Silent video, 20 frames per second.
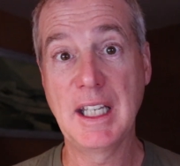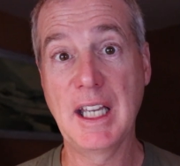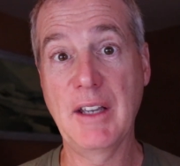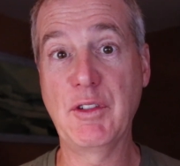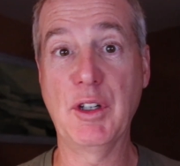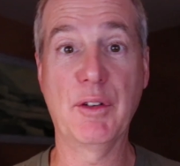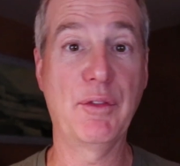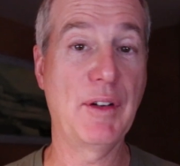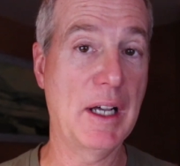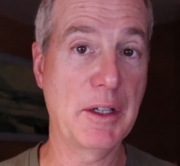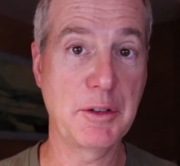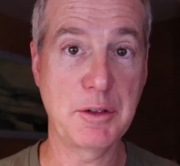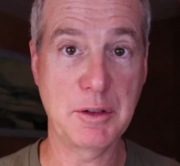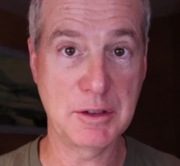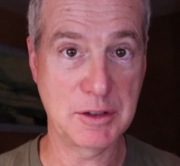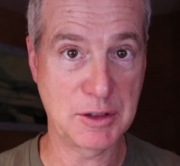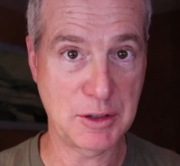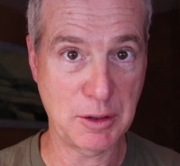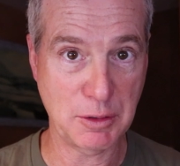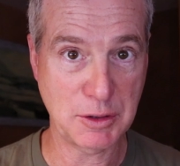If they're following you
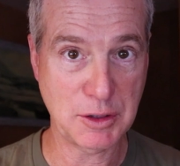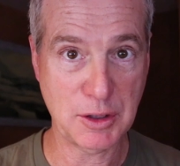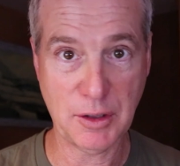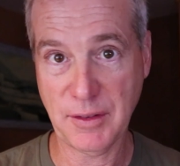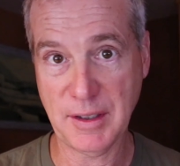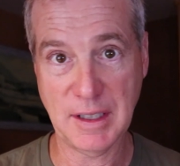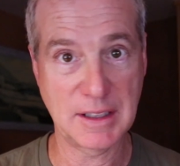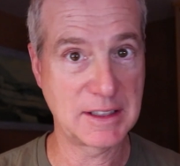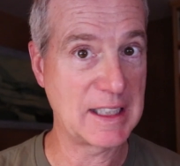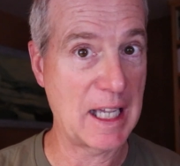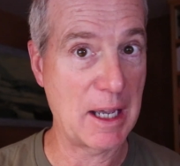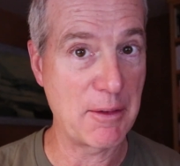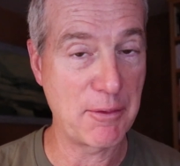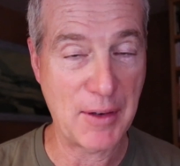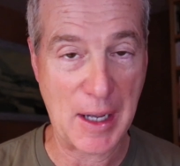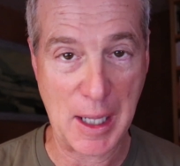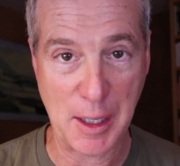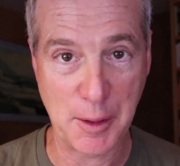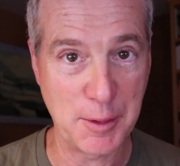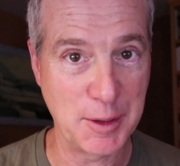on social, they'll stop
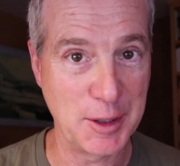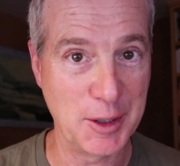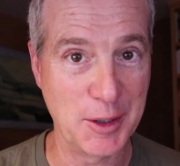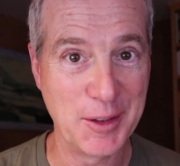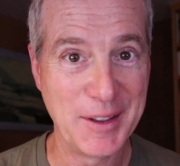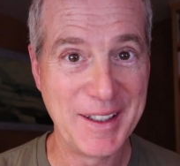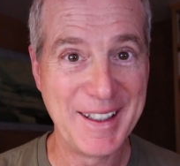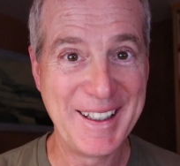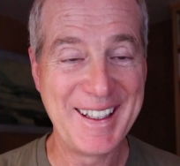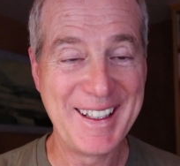following you.